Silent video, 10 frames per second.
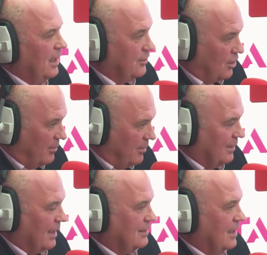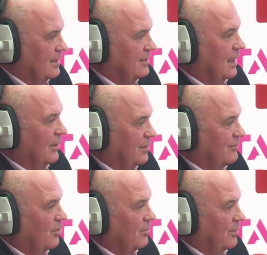interpreted that test and how it
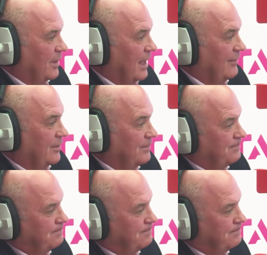informed their behaviour.